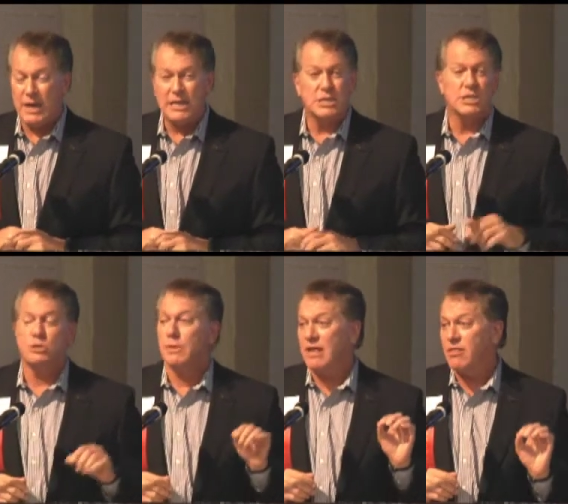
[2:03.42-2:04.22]
weeks. This
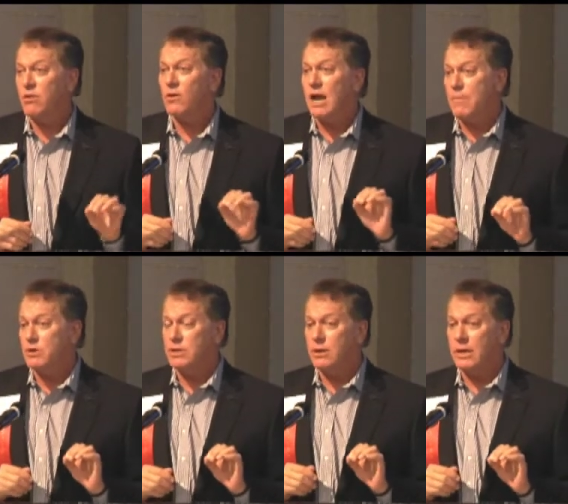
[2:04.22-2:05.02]
is my third
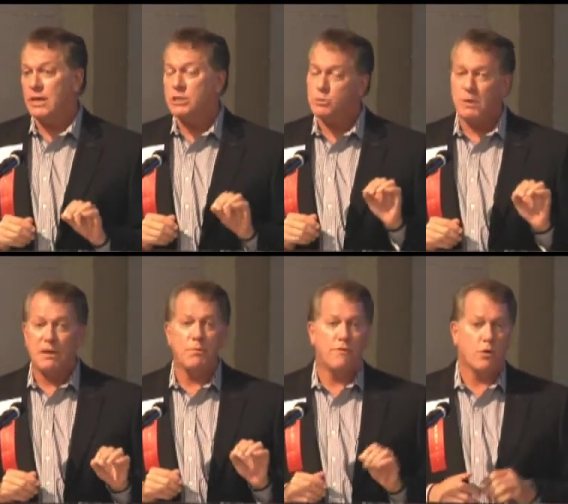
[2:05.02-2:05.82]
opportunity to
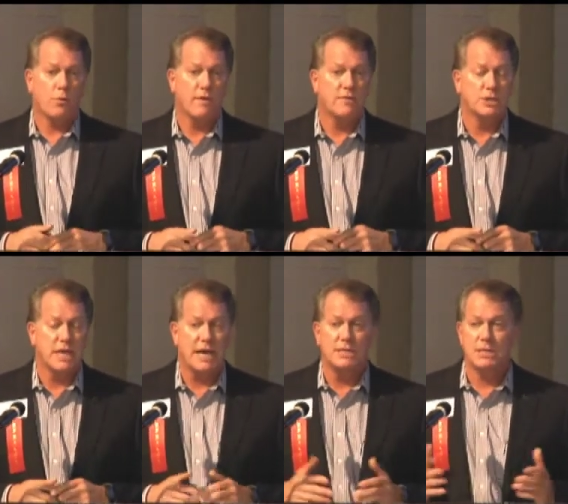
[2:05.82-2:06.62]
speak before
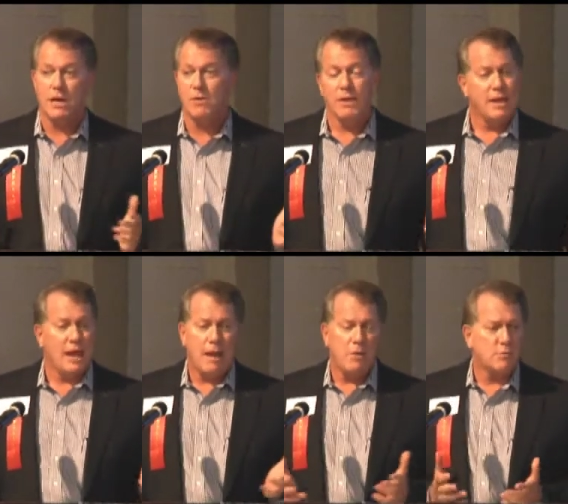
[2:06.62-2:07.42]
Riverside, so
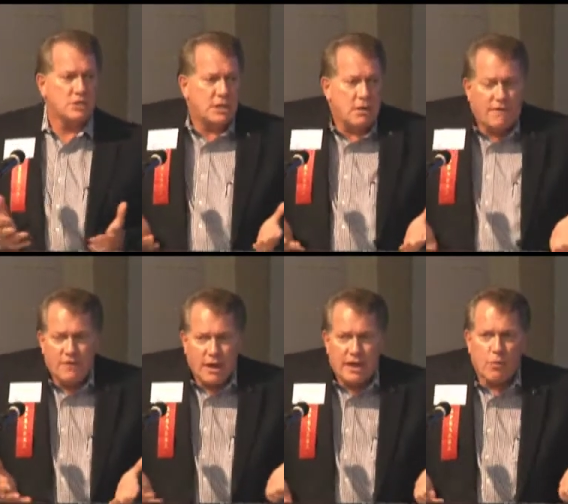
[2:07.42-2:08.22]
I'm almost starting to
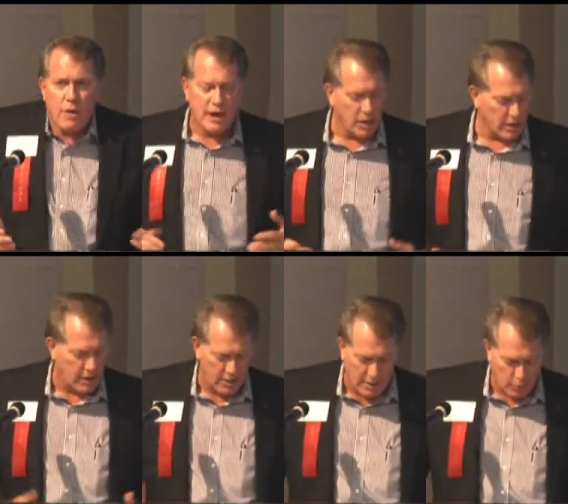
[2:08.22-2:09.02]
feel like a regular
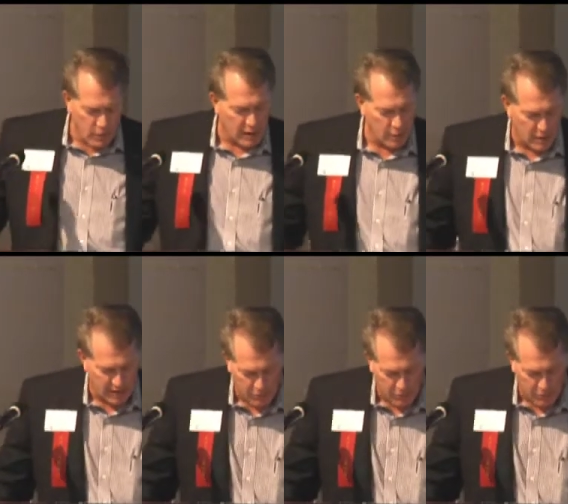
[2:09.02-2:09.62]
here, and I really, really